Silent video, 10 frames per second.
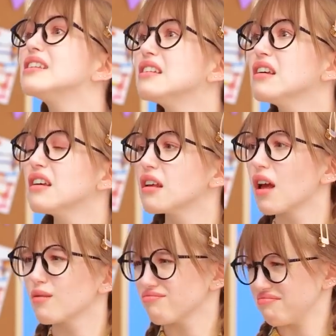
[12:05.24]
Wait!
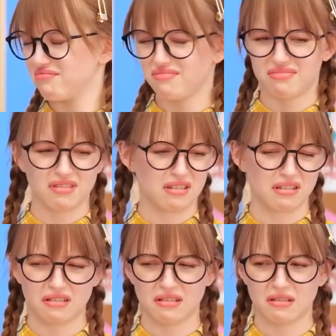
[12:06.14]
What do I do with
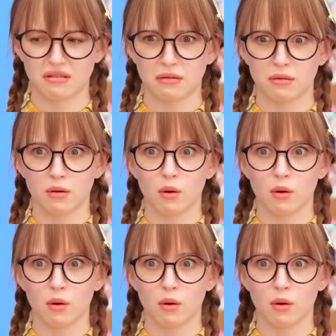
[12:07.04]
this?